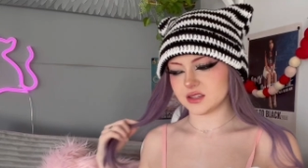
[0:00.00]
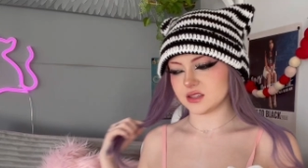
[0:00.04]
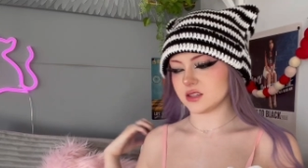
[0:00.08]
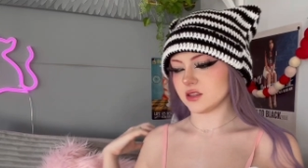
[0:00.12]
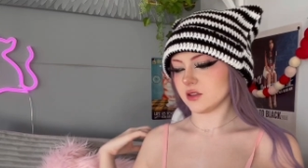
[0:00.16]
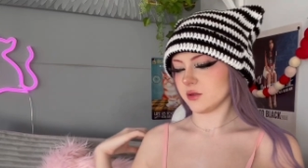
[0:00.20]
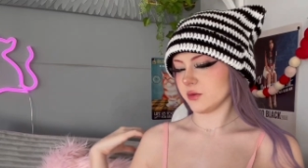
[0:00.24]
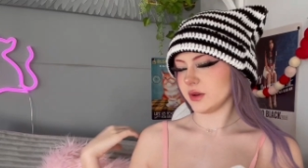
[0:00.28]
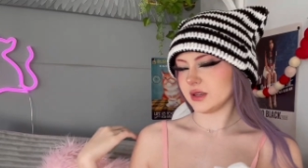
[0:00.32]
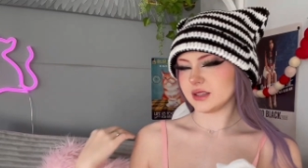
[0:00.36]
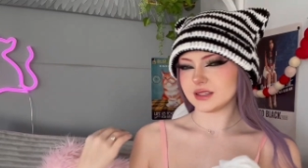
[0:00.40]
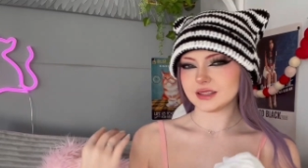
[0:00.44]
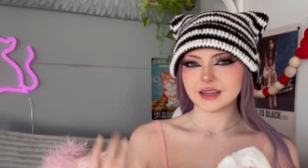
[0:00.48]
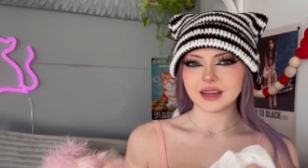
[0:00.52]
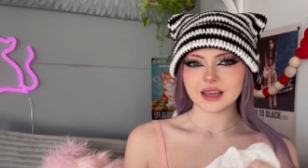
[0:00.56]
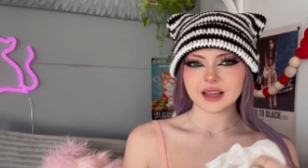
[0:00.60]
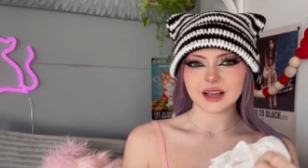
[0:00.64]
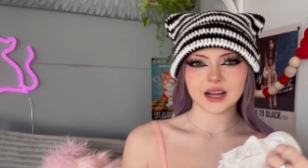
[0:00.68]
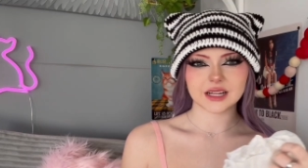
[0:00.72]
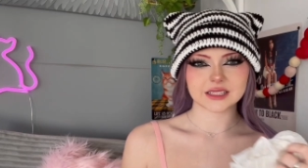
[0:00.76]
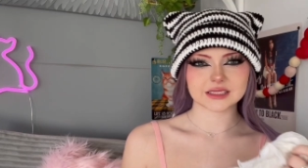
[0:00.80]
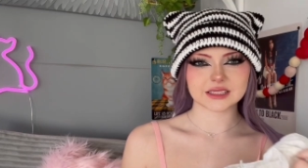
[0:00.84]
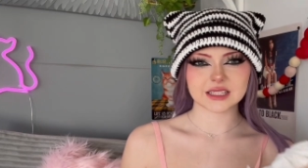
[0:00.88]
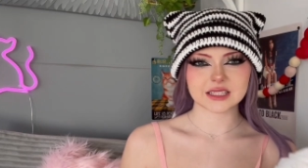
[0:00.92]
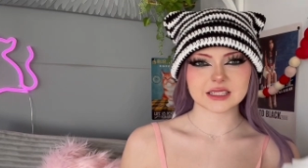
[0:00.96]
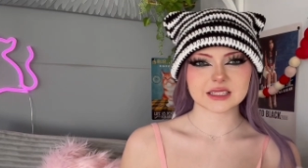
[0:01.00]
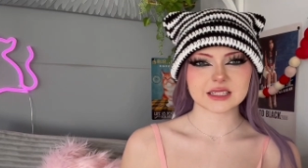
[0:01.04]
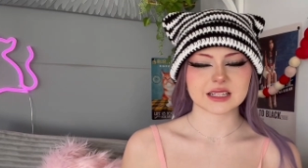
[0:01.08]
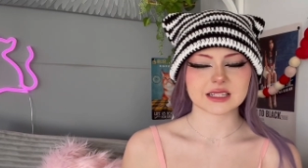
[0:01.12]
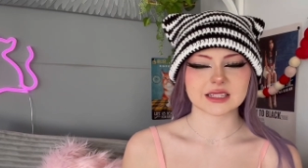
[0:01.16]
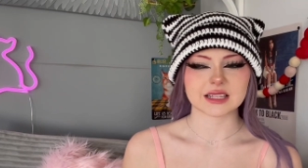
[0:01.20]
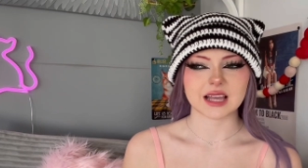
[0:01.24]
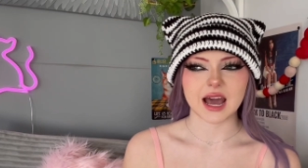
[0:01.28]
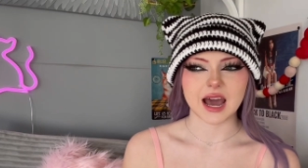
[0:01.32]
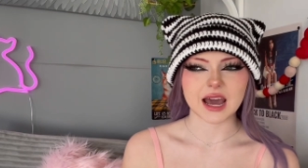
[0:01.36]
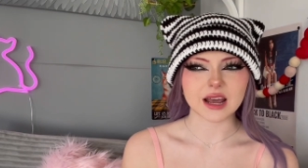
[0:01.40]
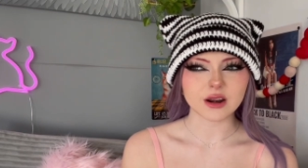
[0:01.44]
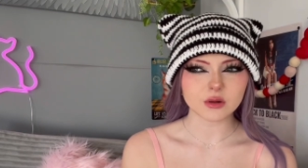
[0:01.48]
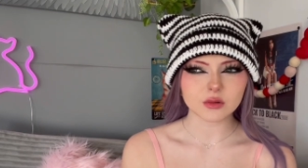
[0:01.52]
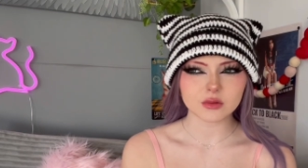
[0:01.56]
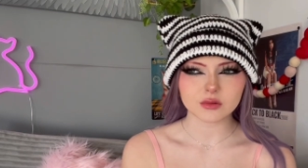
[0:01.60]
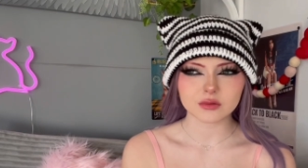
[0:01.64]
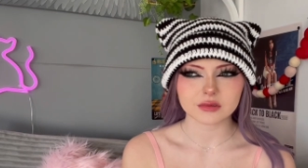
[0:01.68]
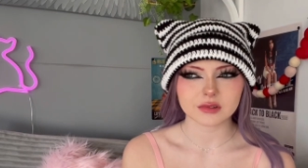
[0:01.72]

the reason I got this because I don't